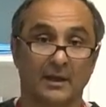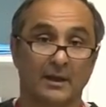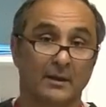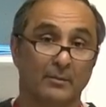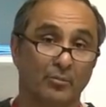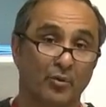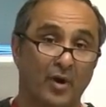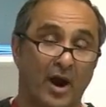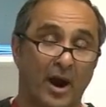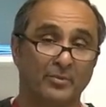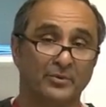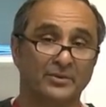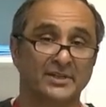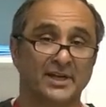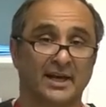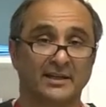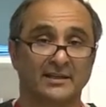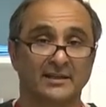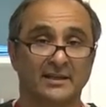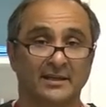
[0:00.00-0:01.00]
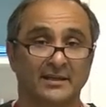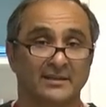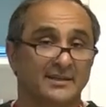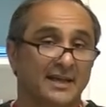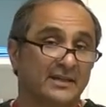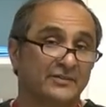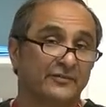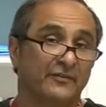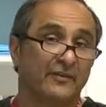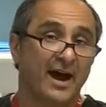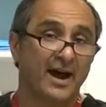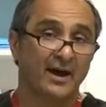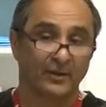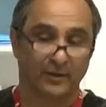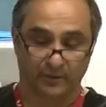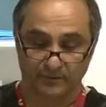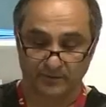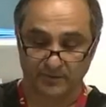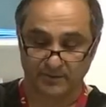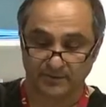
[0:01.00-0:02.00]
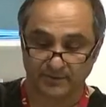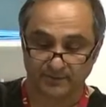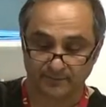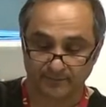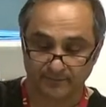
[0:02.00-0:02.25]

Proper technique is as follows.